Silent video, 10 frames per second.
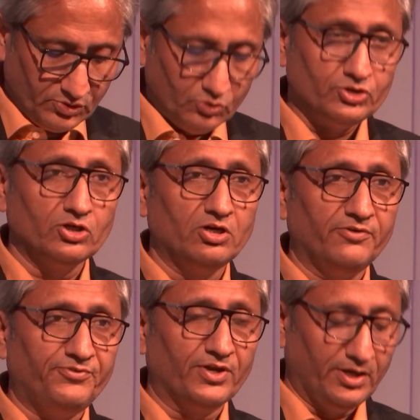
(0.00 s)
to
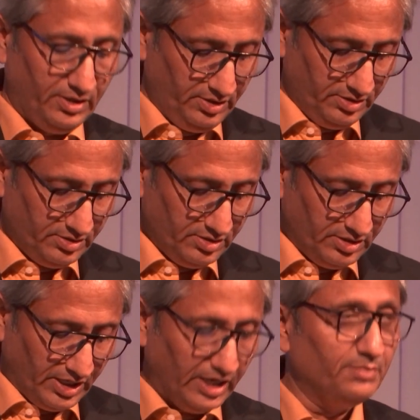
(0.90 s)
geographical
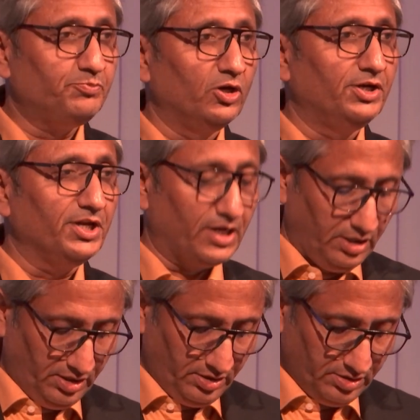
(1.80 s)
and
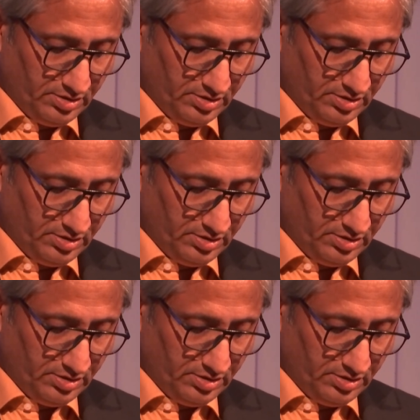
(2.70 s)
political